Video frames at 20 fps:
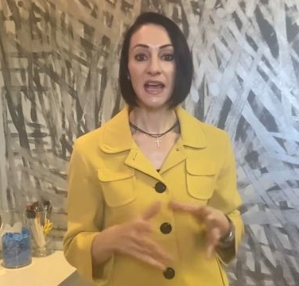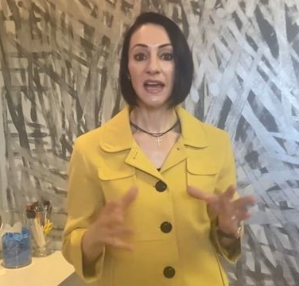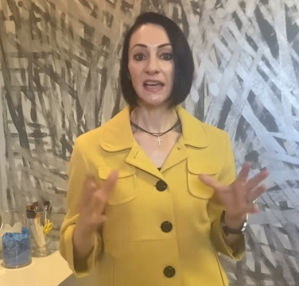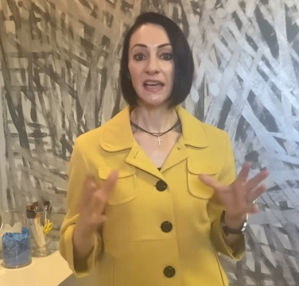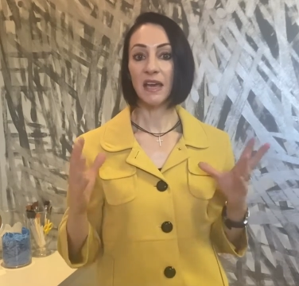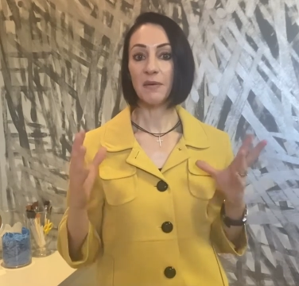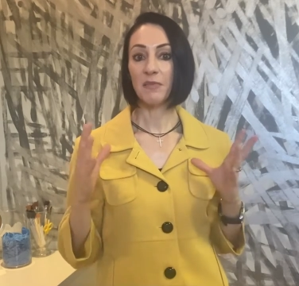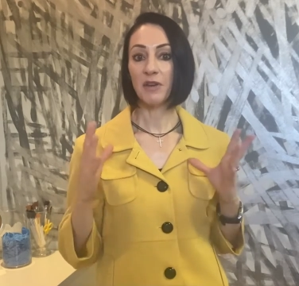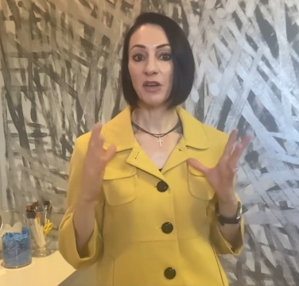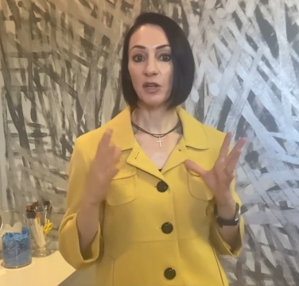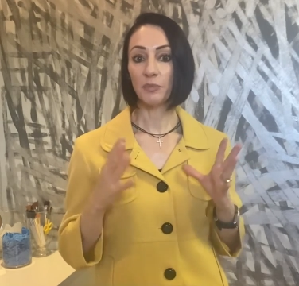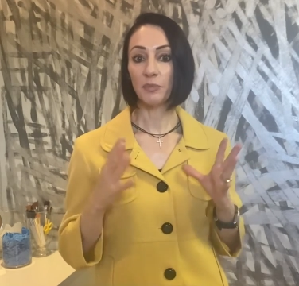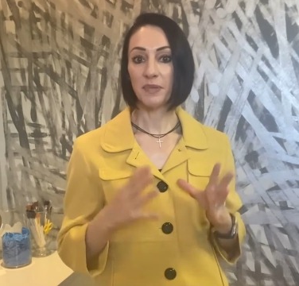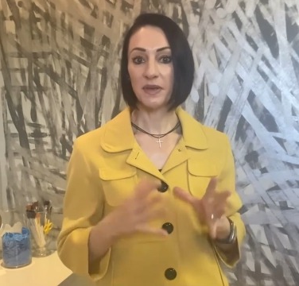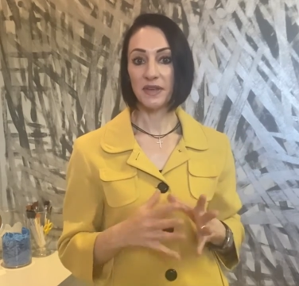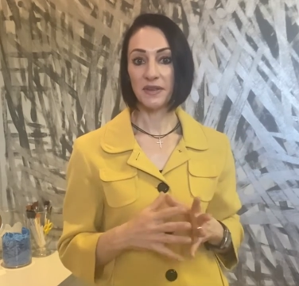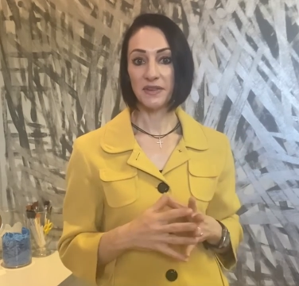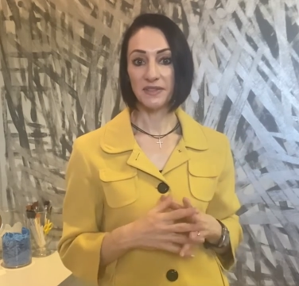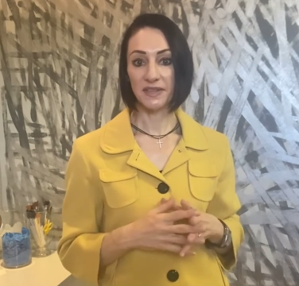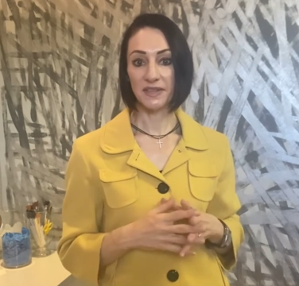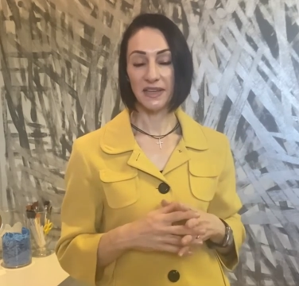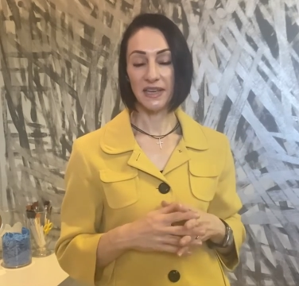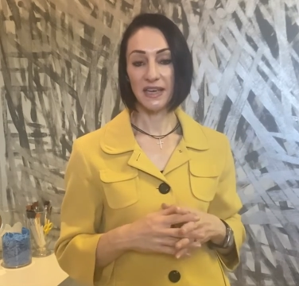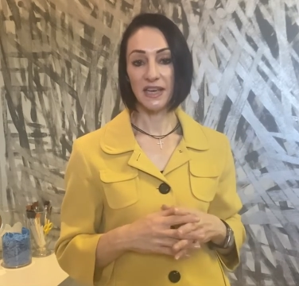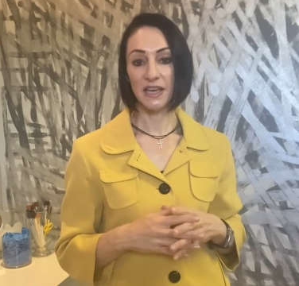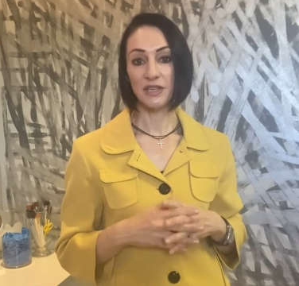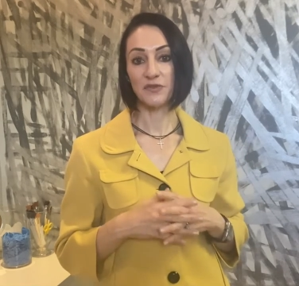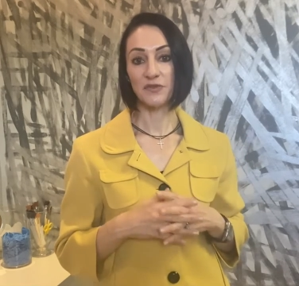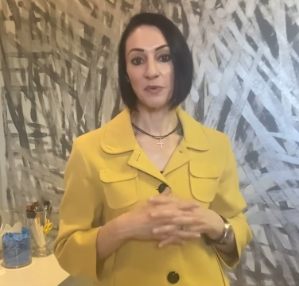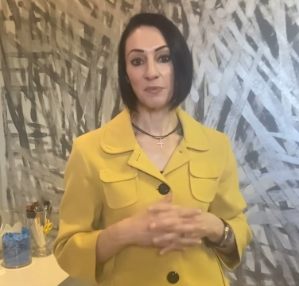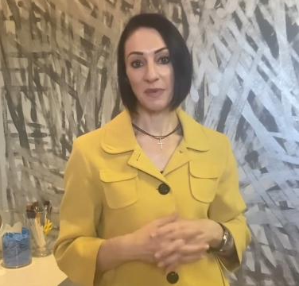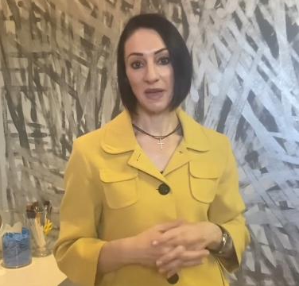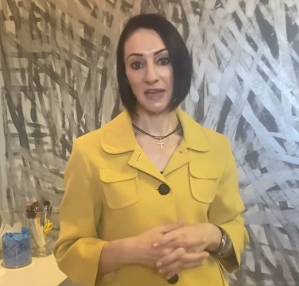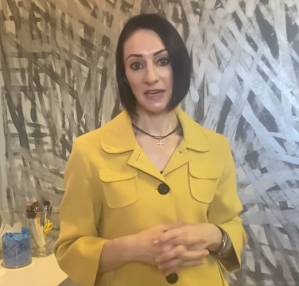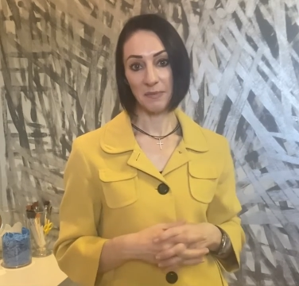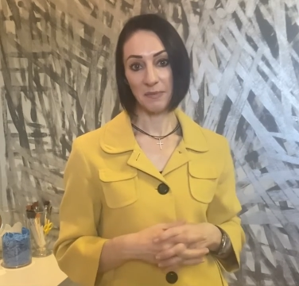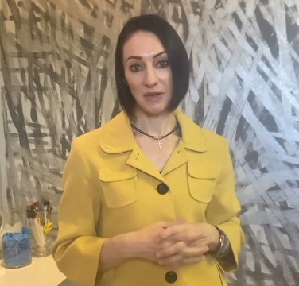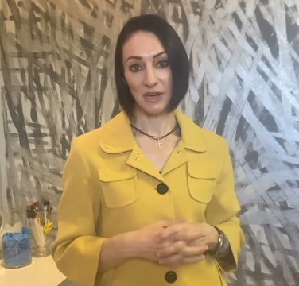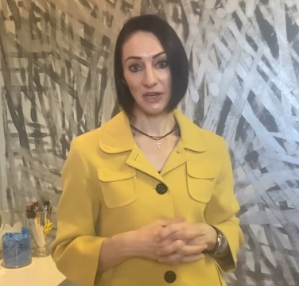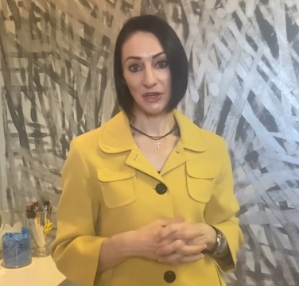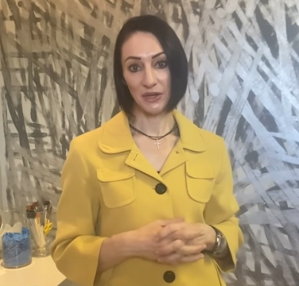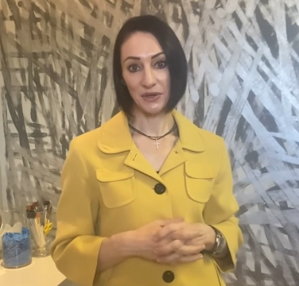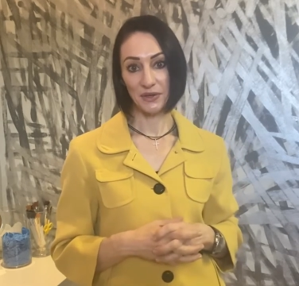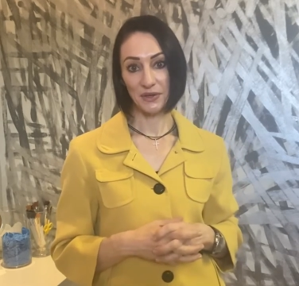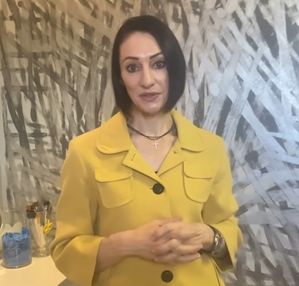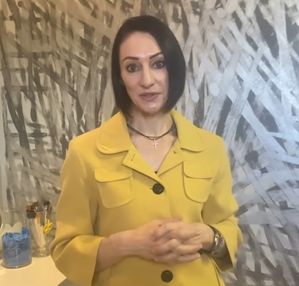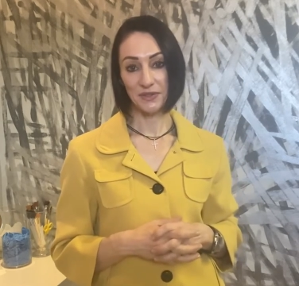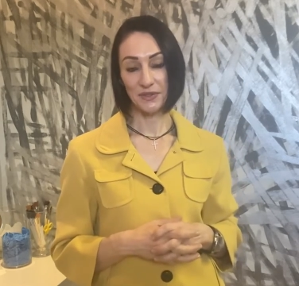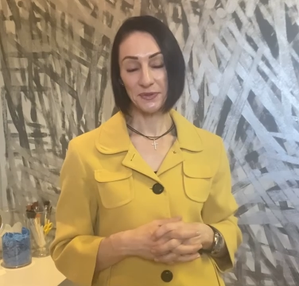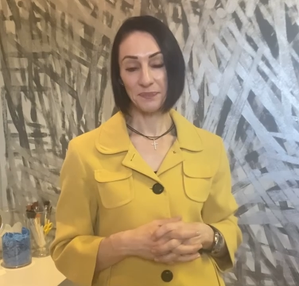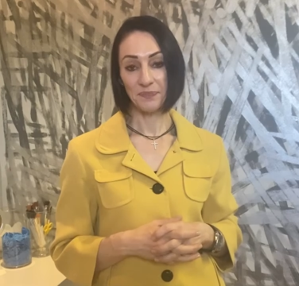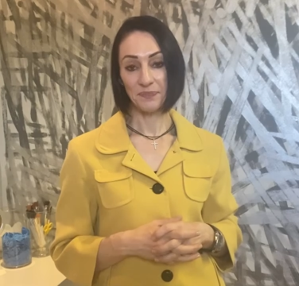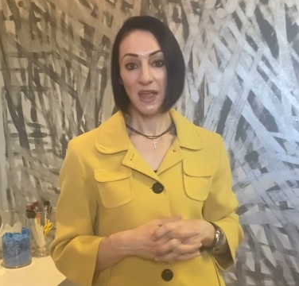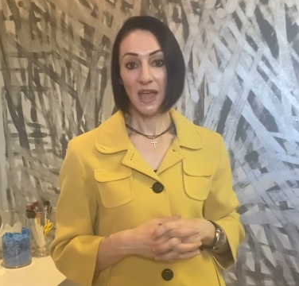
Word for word: chemical peels in the ears for many, many years.